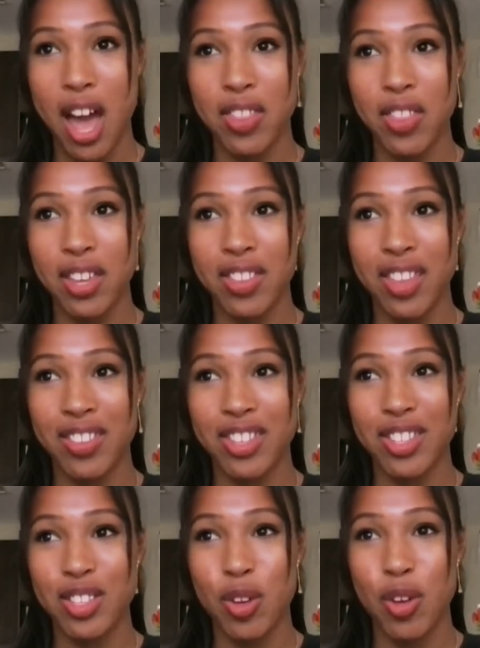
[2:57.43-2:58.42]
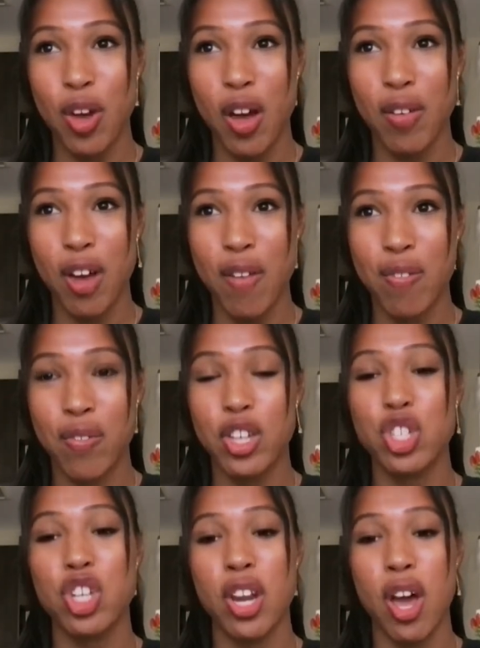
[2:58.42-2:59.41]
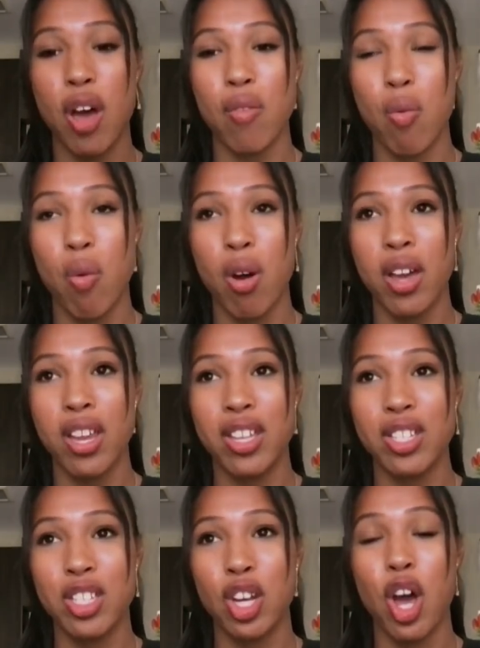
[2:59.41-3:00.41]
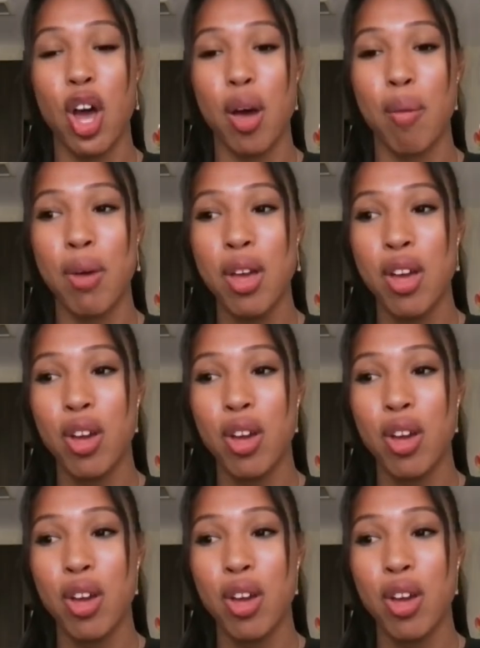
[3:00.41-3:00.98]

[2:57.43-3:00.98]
I think that this is a, a, a vision of what is to come